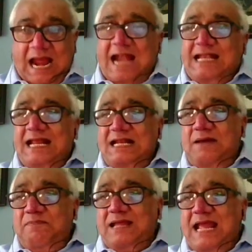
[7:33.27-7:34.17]
I think
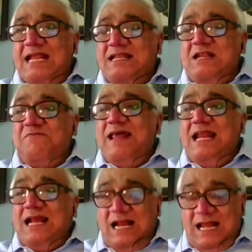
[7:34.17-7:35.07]
the case is
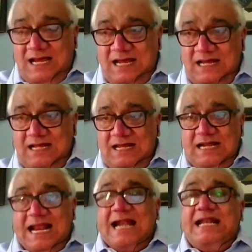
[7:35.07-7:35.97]
very clear
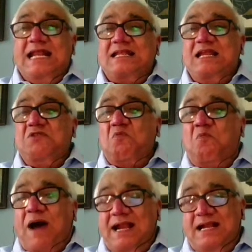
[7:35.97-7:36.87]
that this is
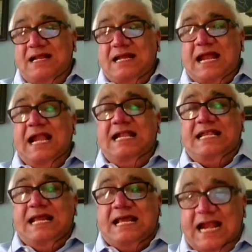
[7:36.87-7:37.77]
one
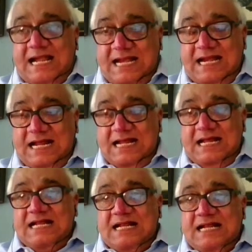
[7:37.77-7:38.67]
integrated
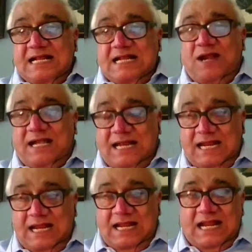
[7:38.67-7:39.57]

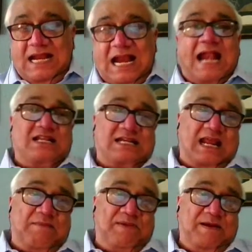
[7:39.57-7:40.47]
security
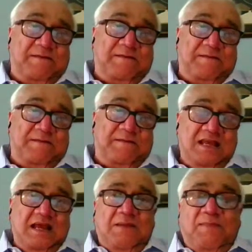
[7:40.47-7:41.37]
landscape.
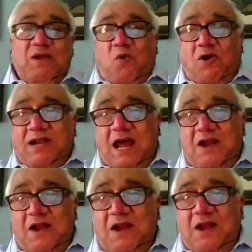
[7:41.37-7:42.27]
But what are
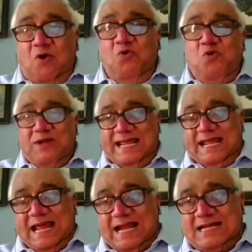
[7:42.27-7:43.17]
we now
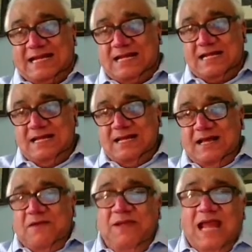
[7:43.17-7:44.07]
looking at?
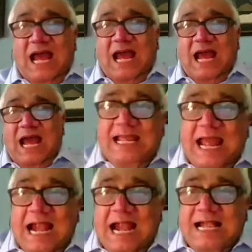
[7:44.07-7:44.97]
We are
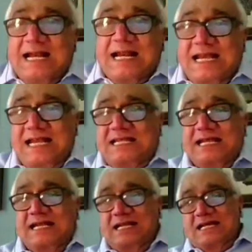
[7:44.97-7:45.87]
looking at a
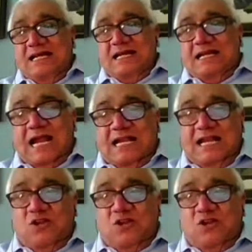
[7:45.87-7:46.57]
region that